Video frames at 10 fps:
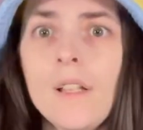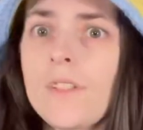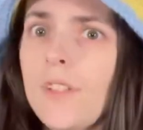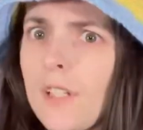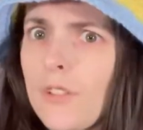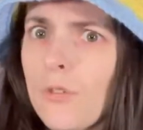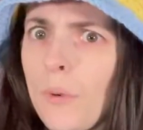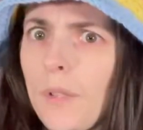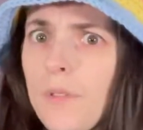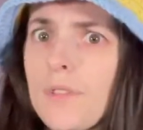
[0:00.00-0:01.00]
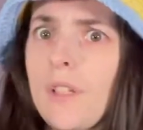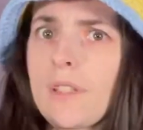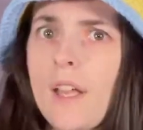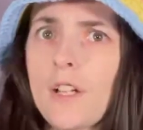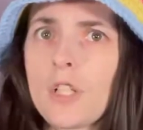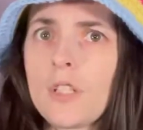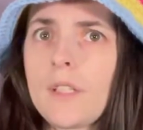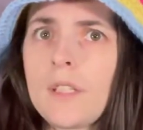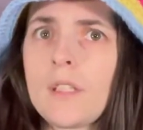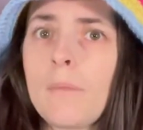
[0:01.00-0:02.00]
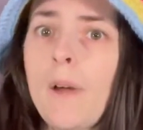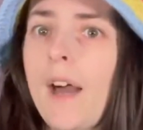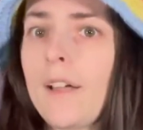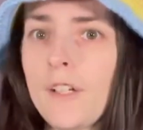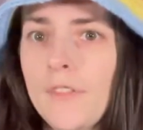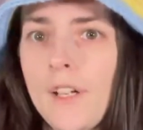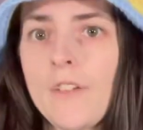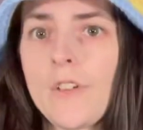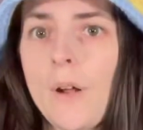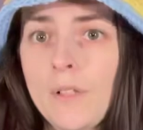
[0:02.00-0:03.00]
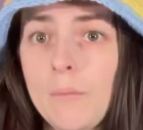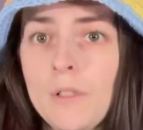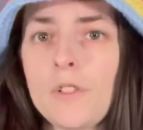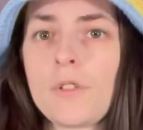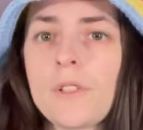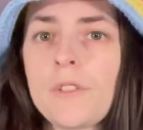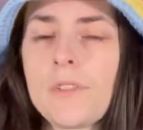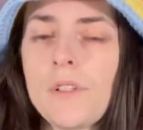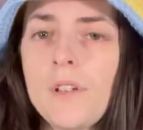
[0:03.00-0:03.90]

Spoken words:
It's not a tutorial, it's actually a pattern that I found on Pinterest.